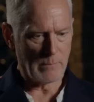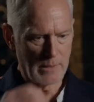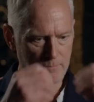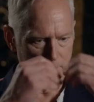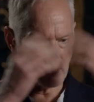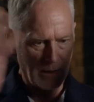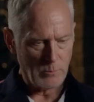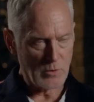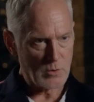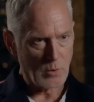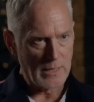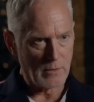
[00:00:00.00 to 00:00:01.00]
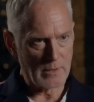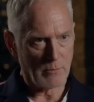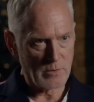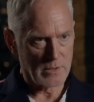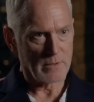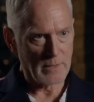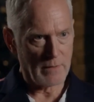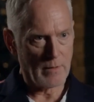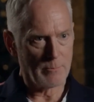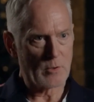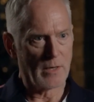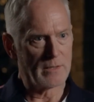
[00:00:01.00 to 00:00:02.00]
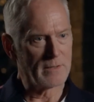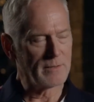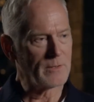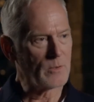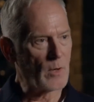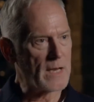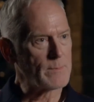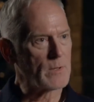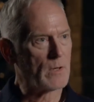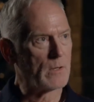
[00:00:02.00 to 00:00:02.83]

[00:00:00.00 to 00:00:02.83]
My brain would short out and I would just give up trying to grasp it